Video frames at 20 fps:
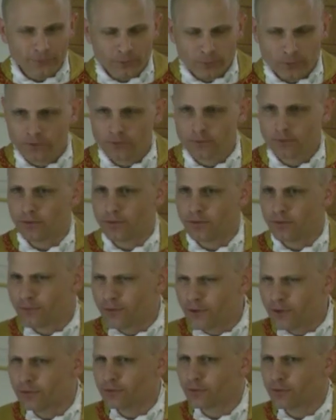That's what
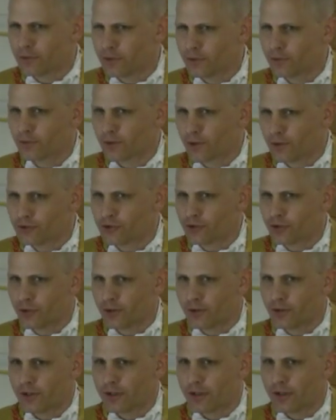the Feast of the
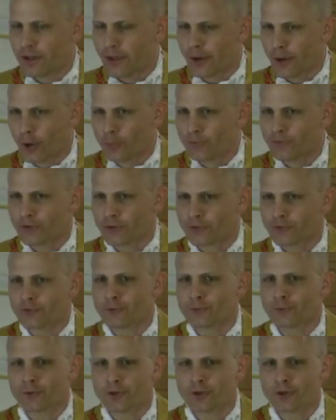Ascension
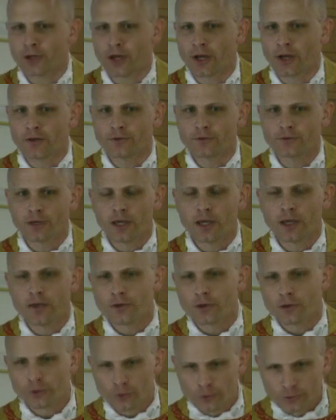helps us to
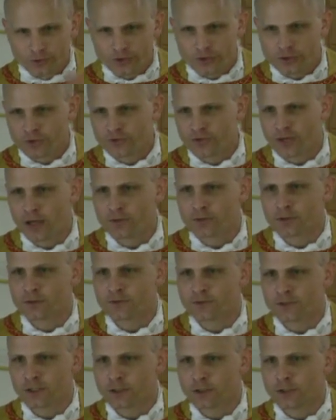realize. The culture is
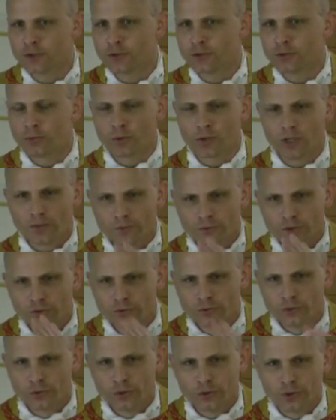out there telling you
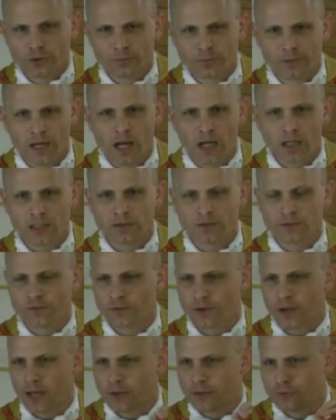whatever you do to your
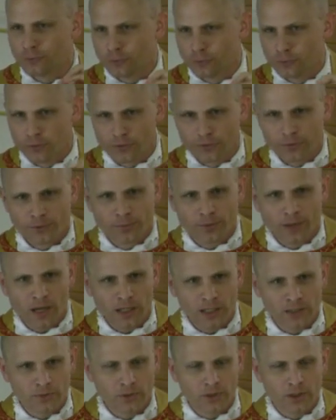body is fine. Do with
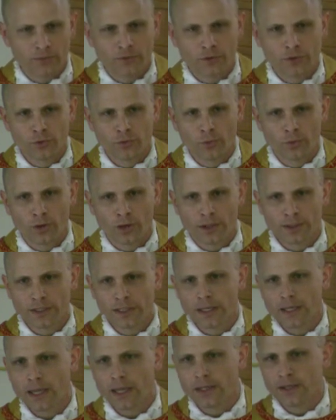your body whatever you
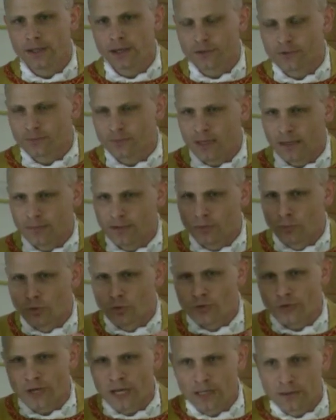want. And yes,
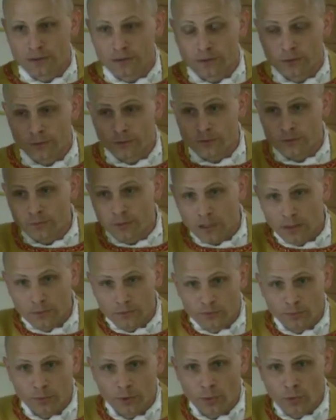maybe we'll grant that there's
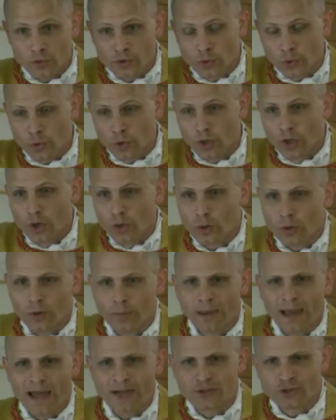some kind of spiritual
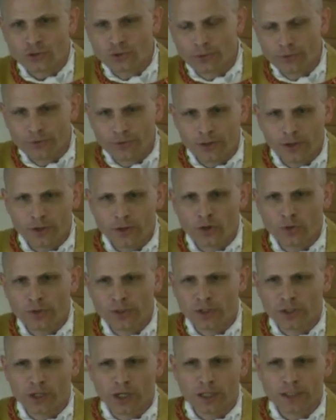or magical
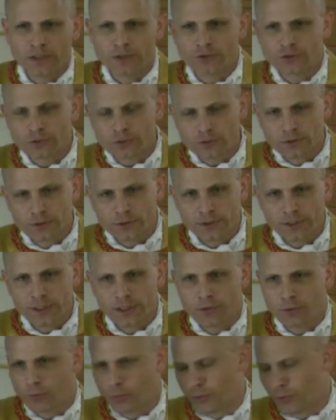thing going on
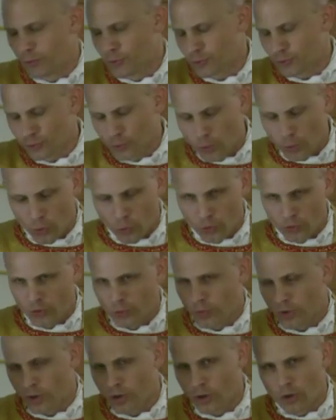internally with your
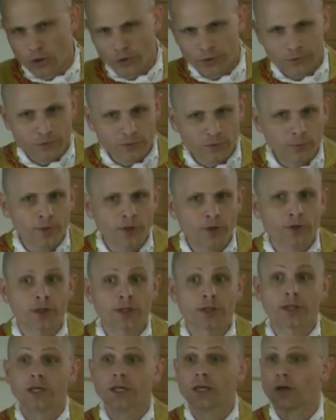soul. You want to call it a
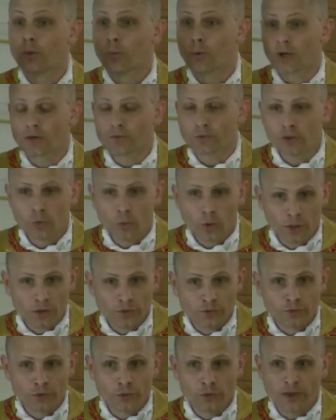spirit. Whatever
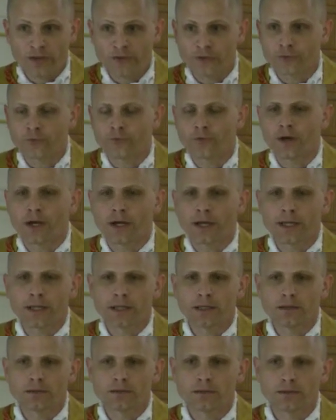you want to do, that's
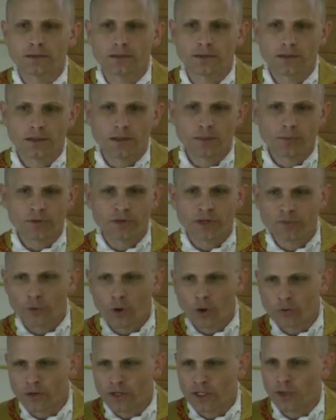fine.
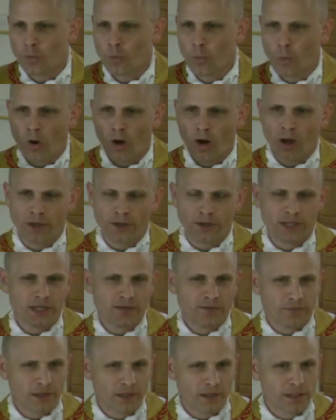But they've already
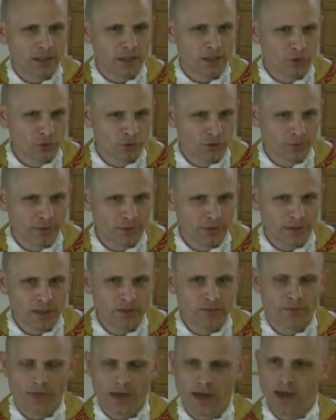won if they get you to
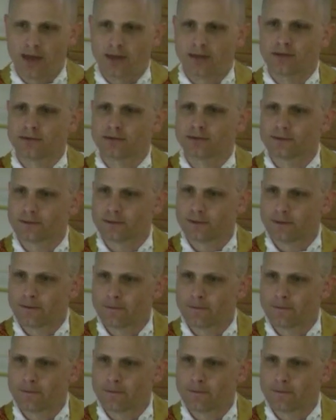believe that.